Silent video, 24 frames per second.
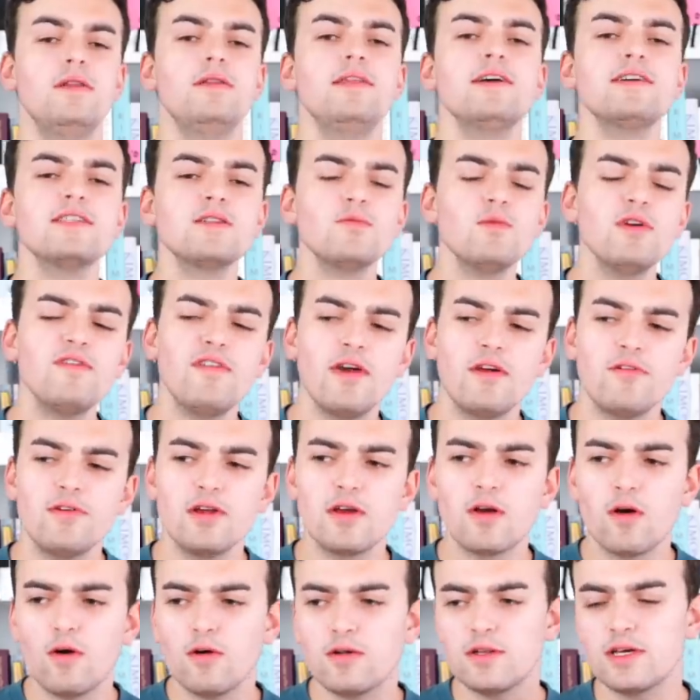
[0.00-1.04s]
Next up, we have
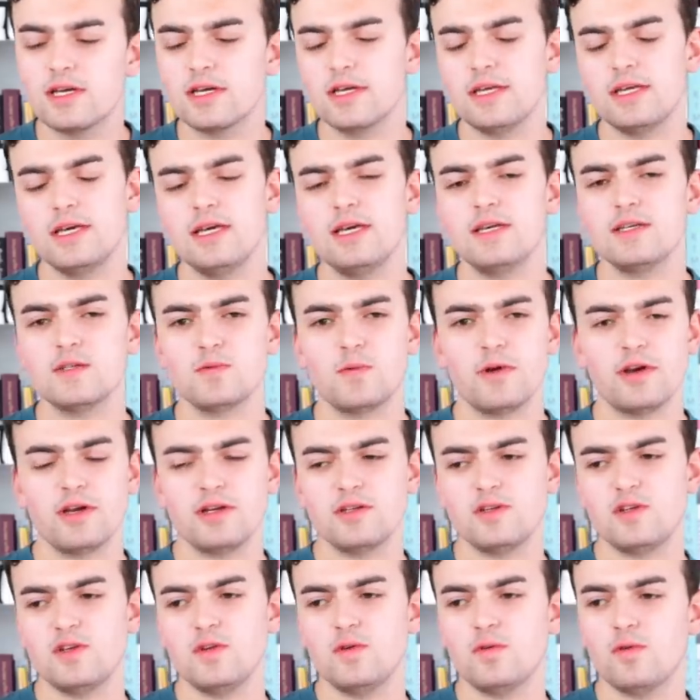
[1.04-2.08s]
Henry Golding, and he is
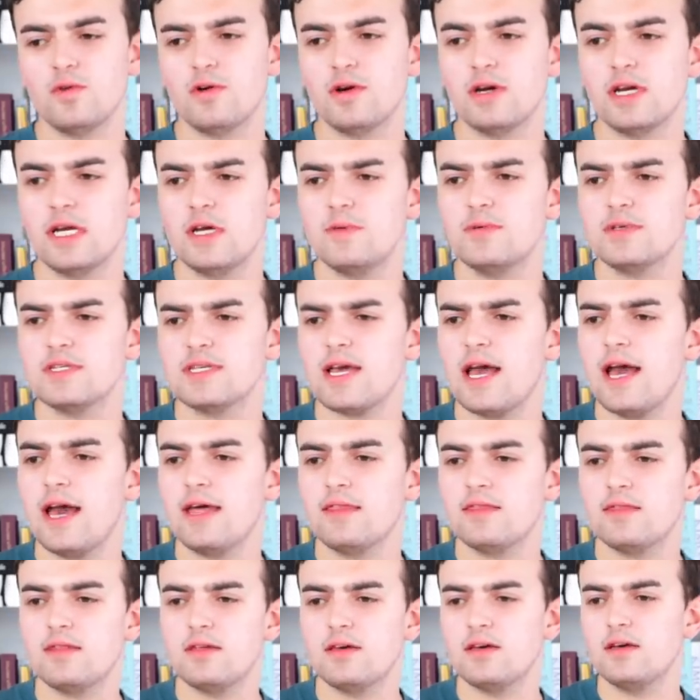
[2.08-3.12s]
wearing Dior. He was
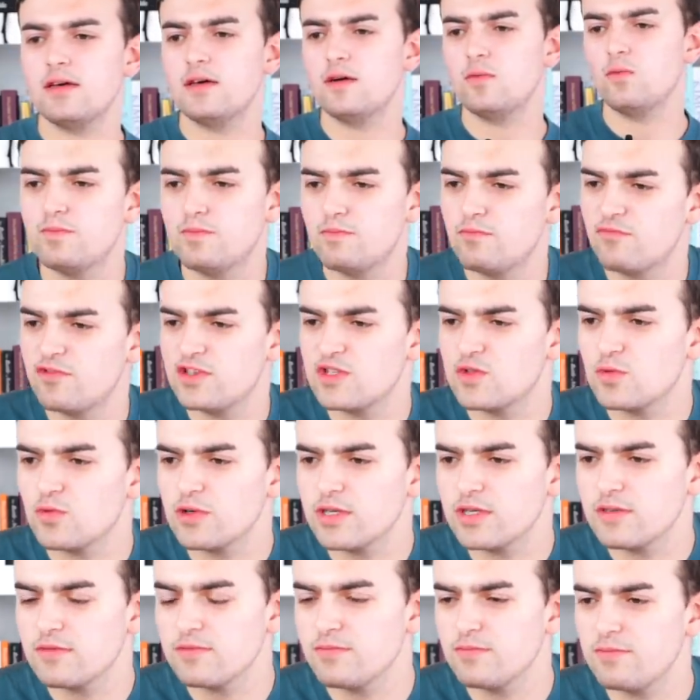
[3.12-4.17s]
at the
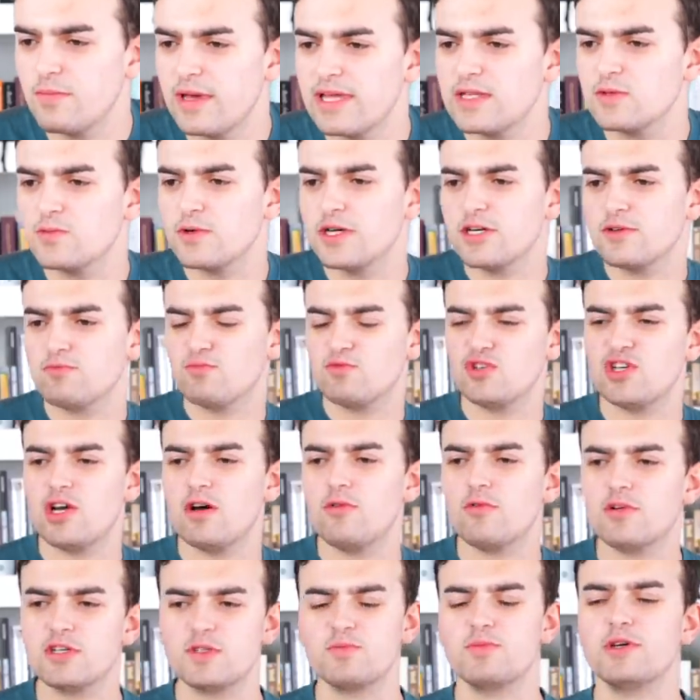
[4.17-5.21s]
resort menswear show
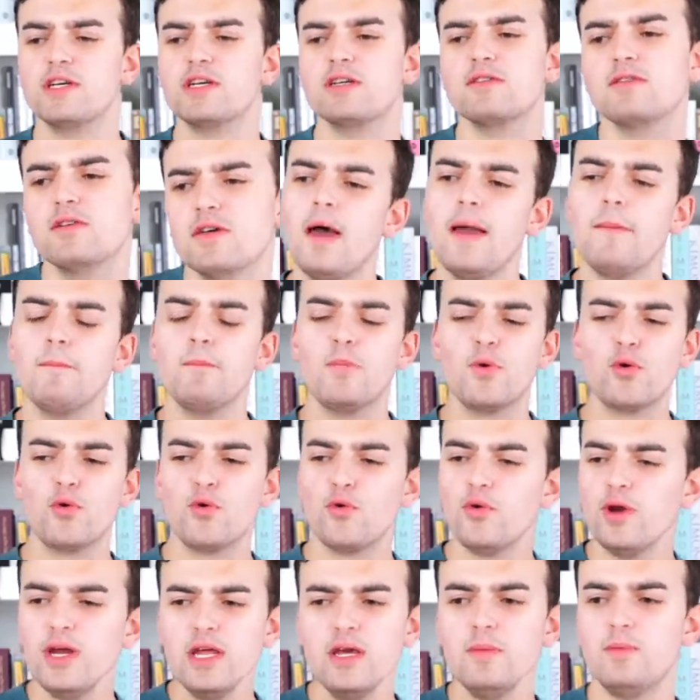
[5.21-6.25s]
or spring. I'm
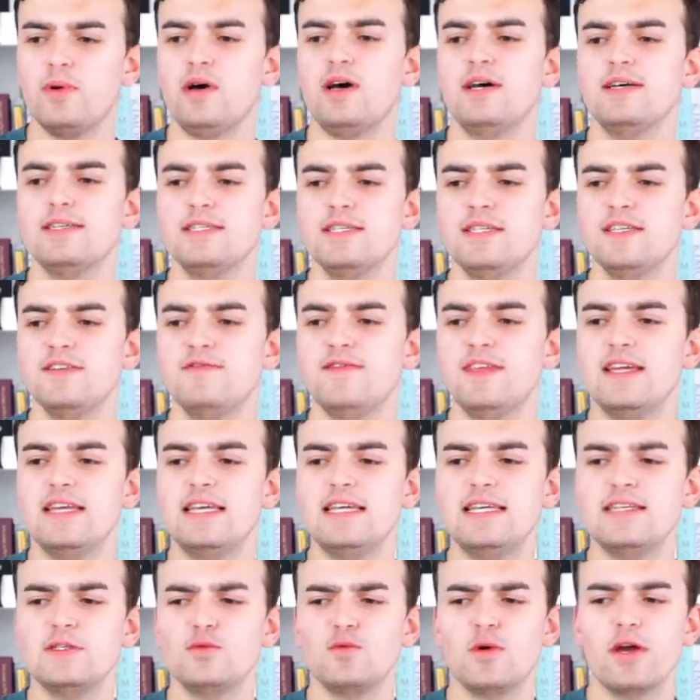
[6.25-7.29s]
pretty positive that
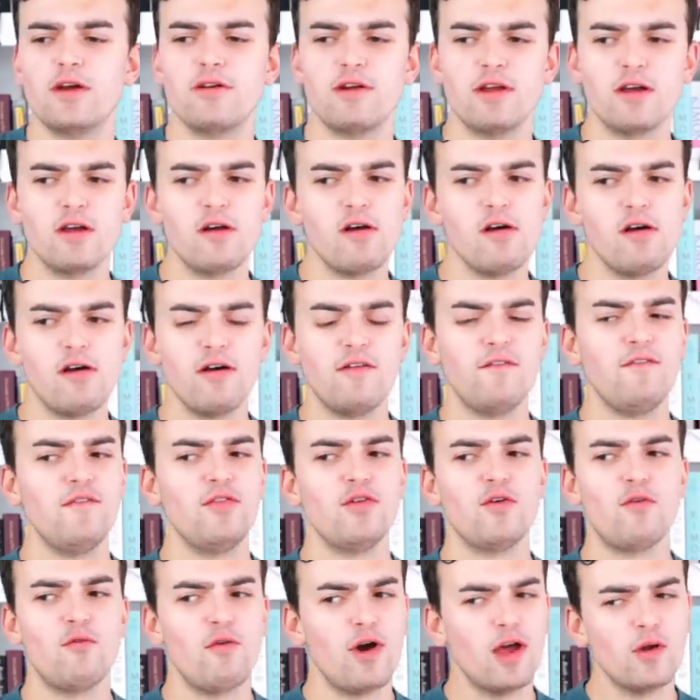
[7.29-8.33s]
he's wearing off
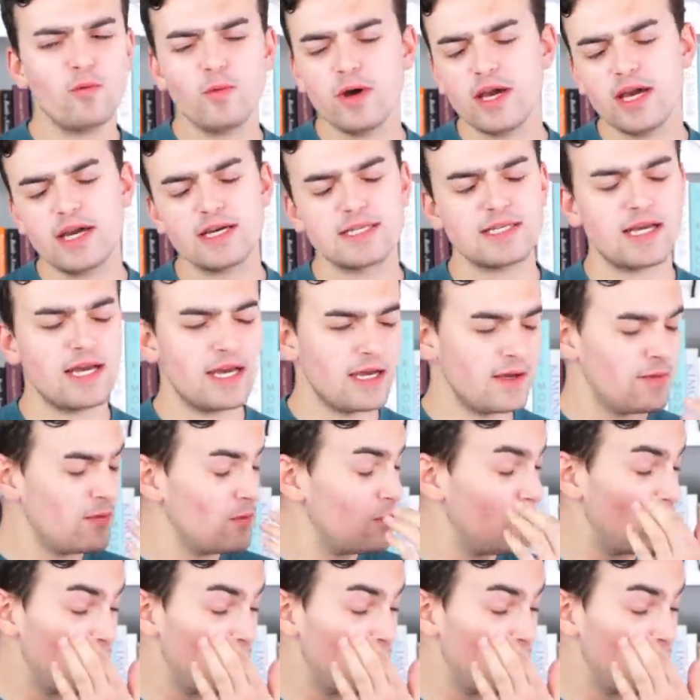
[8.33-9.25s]
the runway because I